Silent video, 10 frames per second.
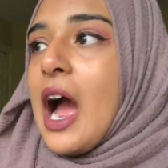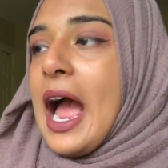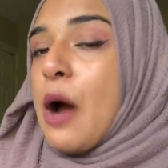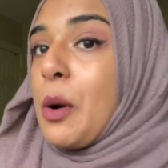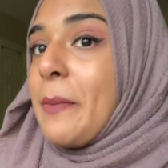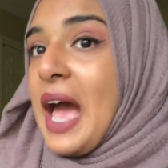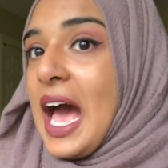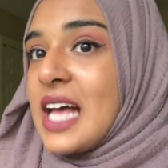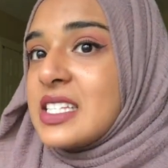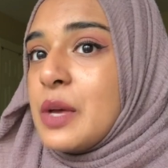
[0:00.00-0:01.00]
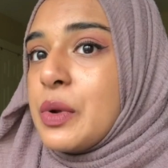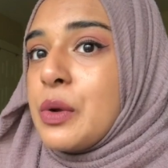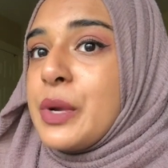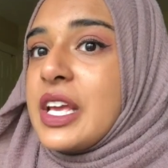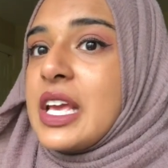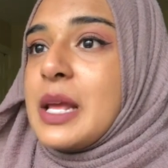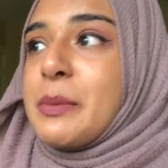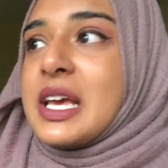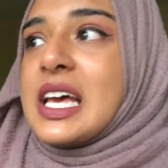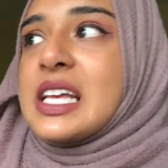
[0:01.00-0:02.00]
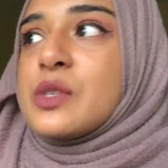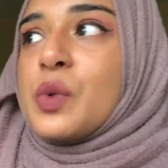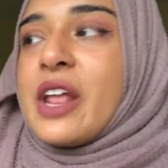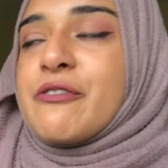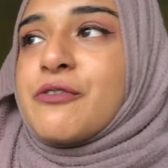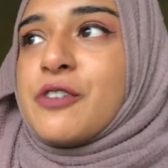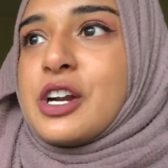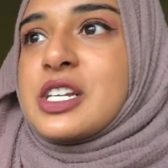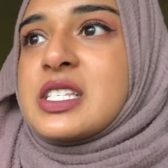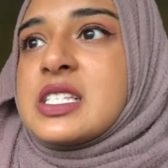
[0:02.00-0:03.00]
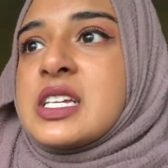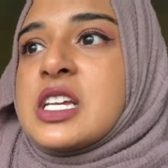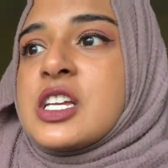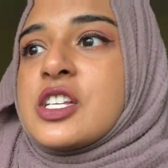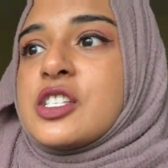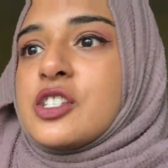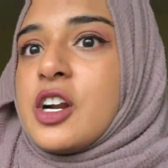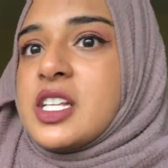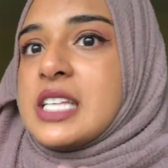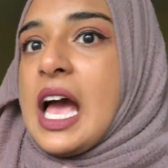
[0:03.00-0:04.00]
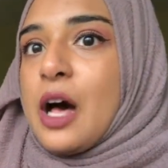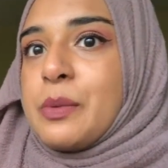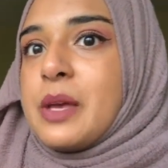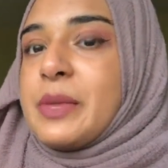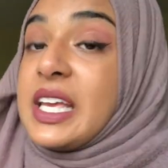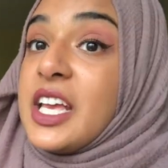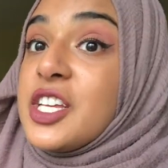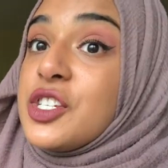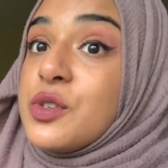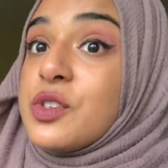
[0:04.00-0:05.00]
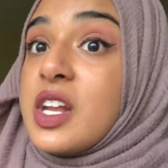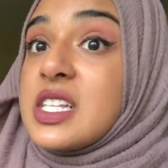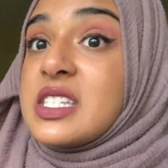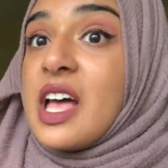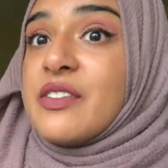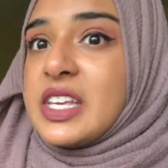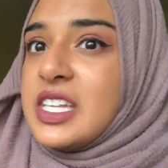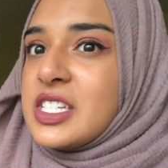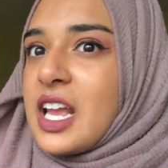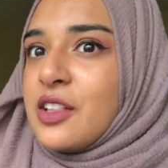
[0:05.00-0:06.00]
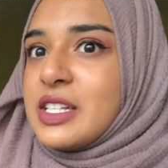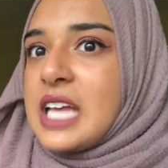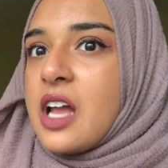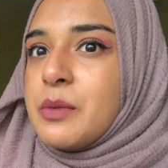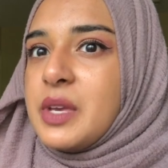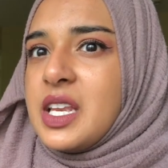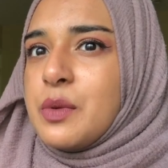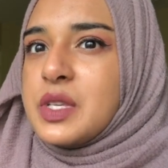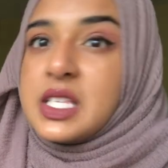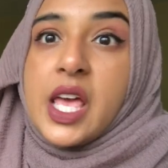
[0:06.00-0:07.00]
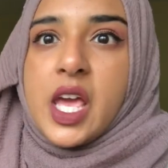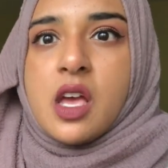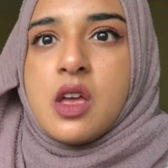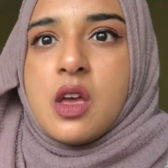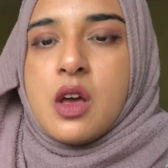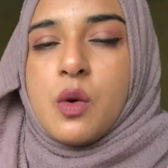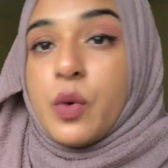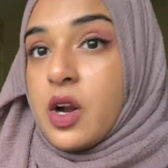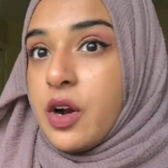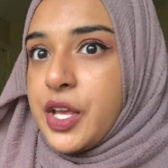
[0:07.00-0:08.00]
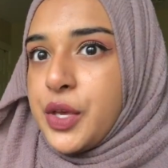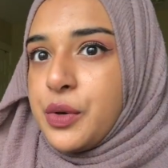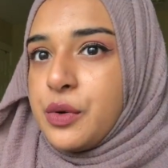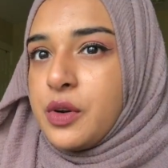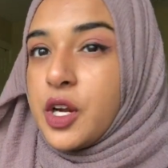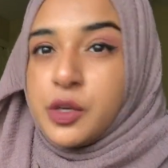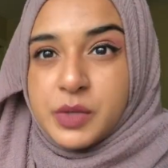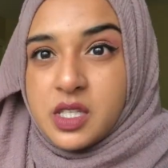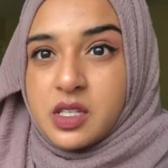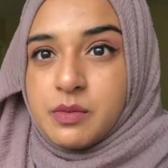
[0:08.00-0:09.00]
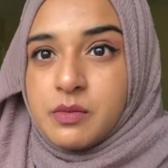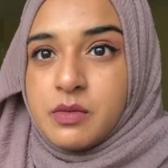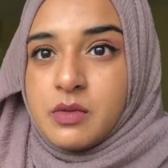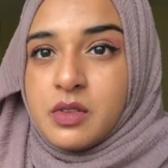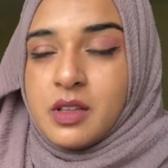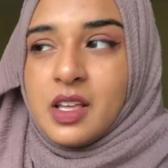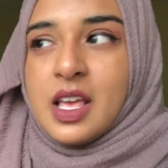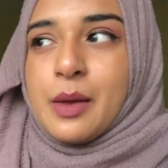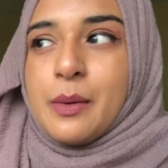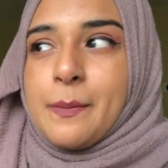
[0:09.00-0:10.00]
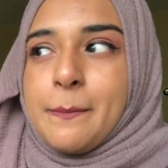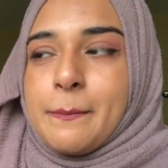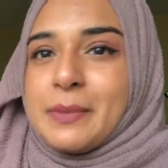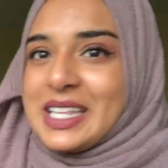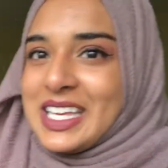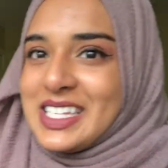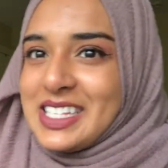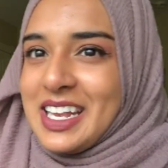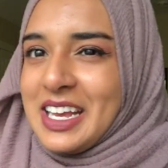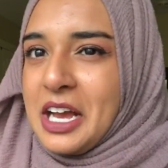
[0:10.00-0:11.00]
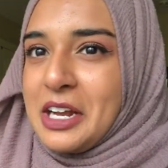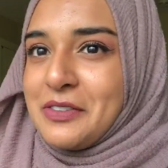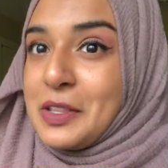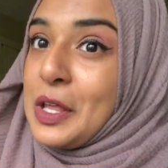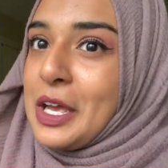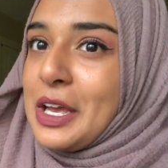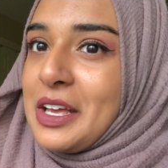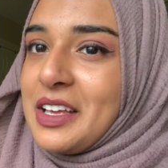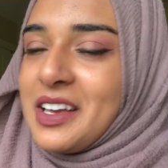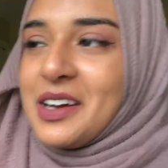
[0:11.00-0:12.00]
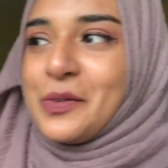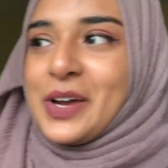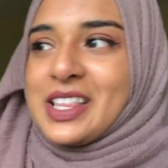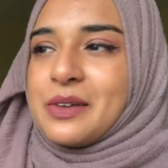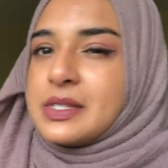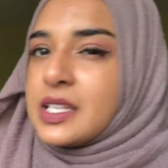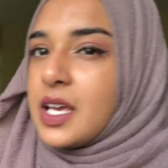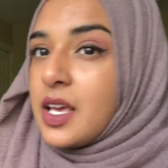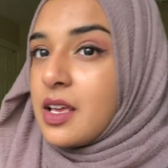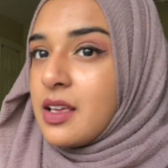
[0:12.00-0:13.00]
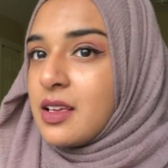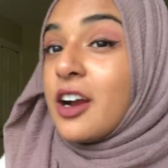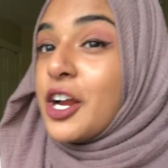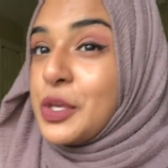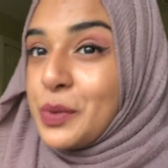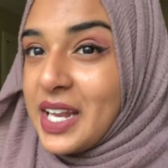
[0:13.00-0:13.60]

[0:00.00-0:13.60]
our past that we were bringing in, because when I first started to help him like get his shoes on and stuff, like he just kind of looked down at me and he was like, what are you? Are you Muslim? But like he said it kind of in like a way that was like, are you an